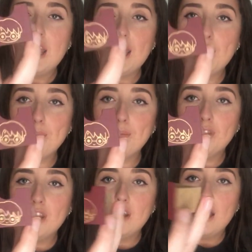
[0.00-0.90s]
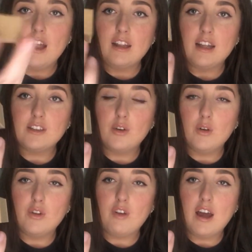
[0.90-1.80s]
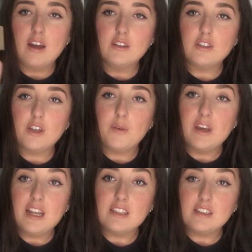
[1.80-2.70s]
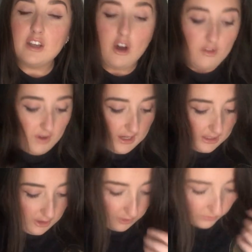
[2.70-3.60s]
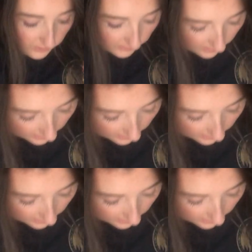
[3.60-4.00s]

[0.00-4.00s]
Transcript: um and that's it all around so it is they are really cute